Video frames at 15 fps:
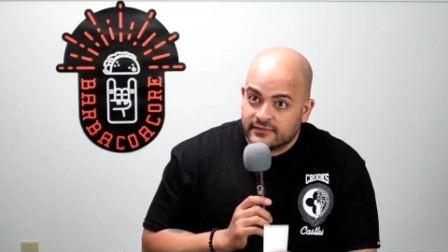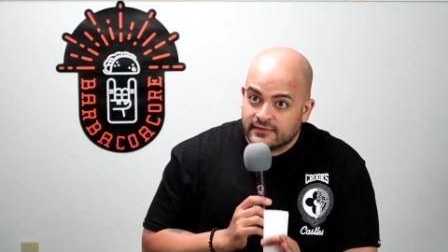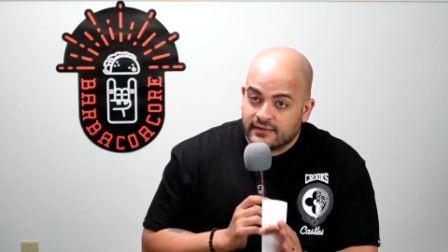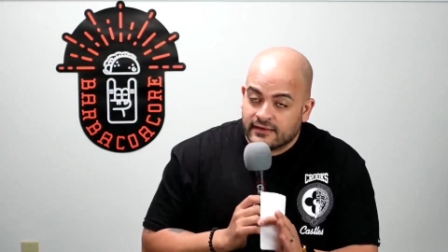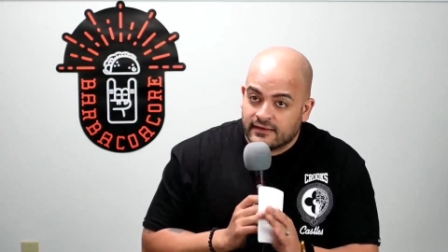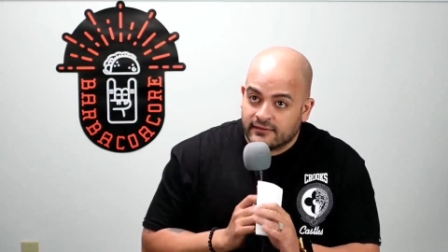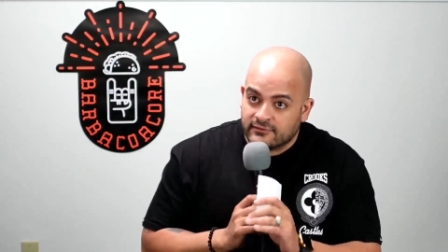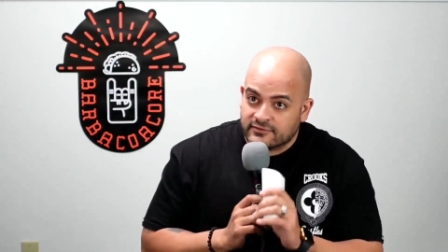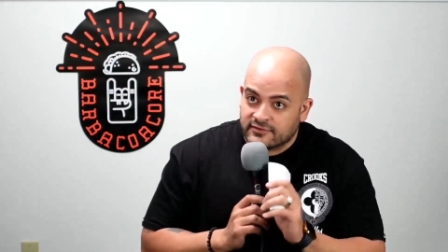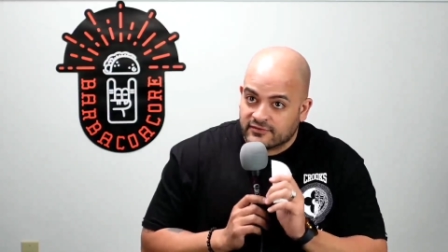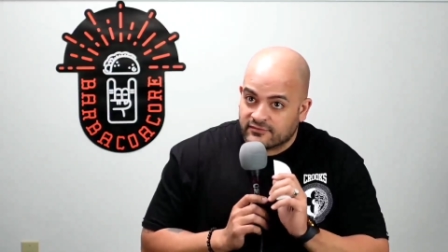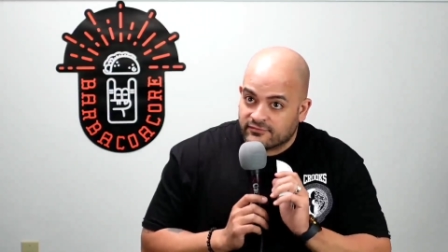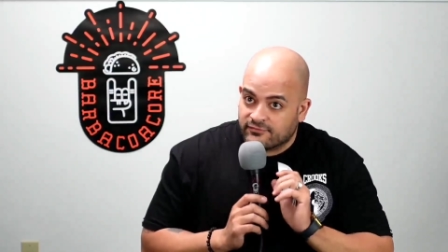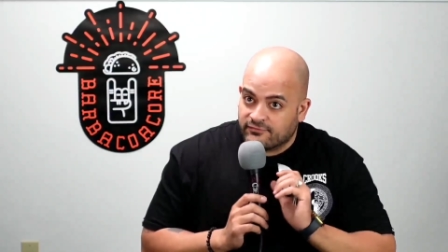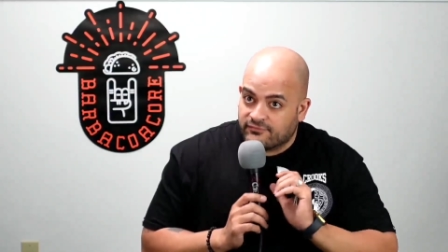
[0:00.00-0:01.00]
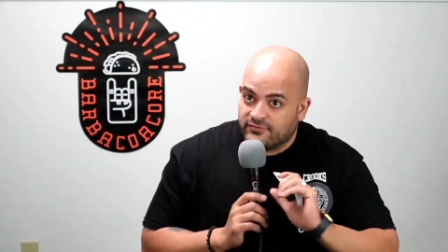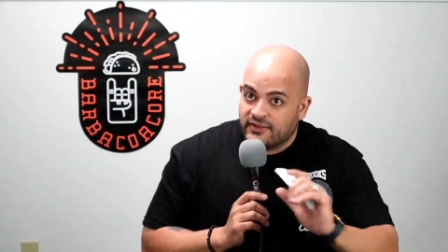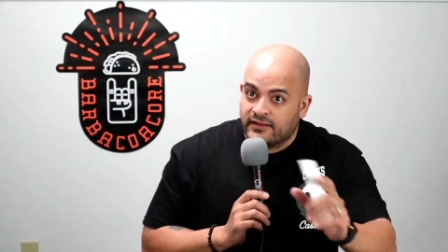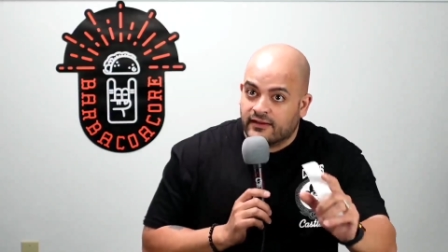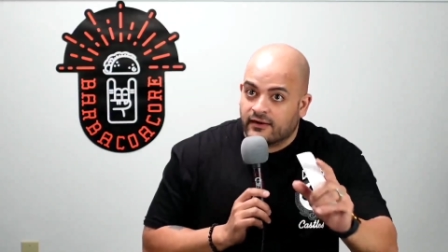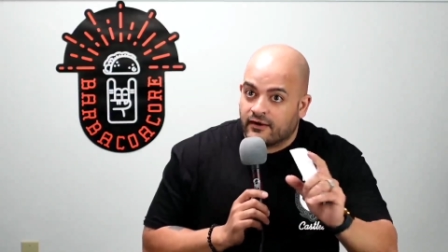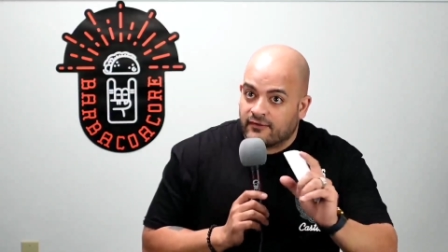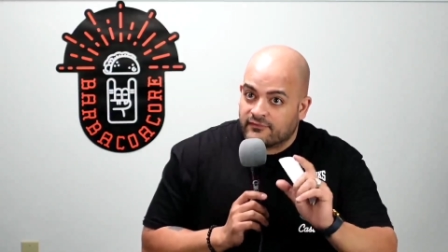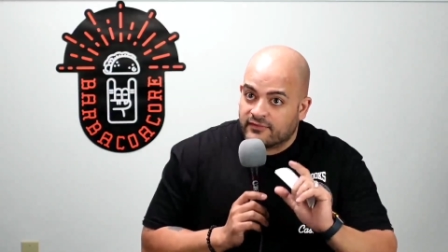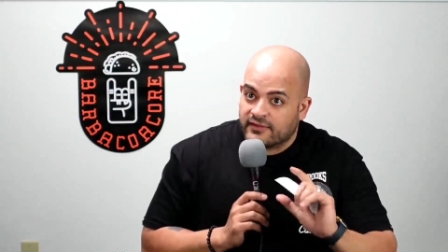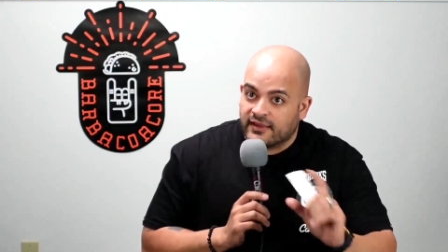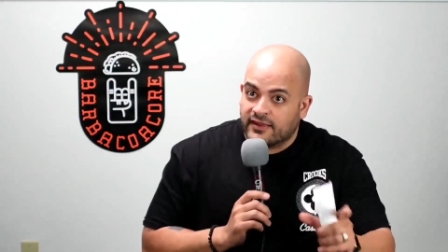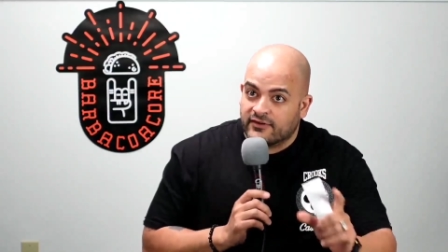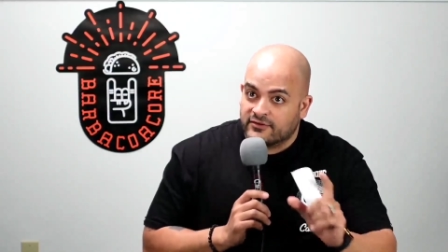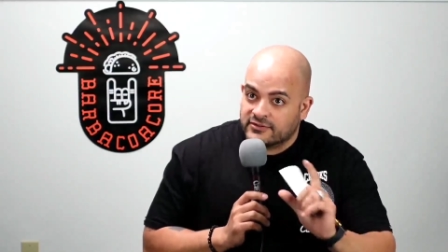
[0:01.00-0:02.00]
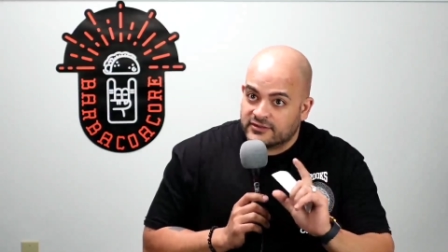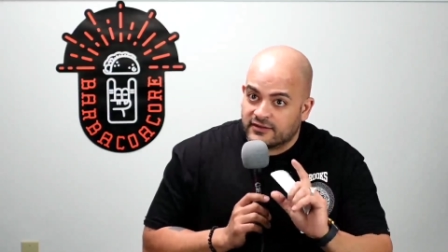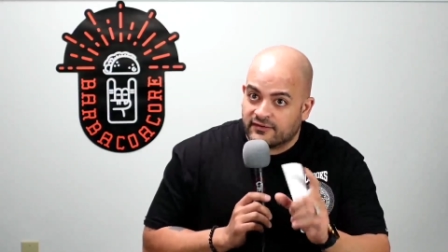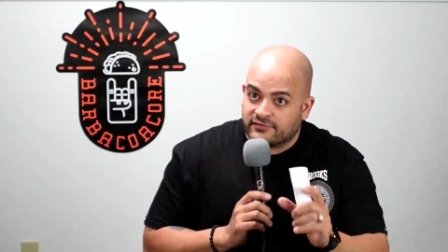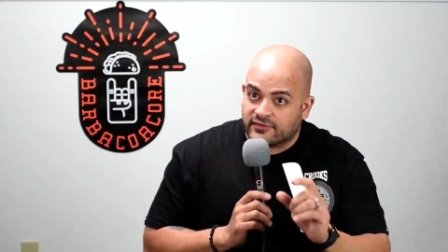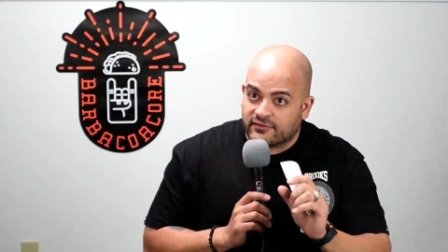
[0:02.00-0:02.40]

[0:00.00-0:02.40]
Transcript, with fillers: And he was just feeding off of the energy off the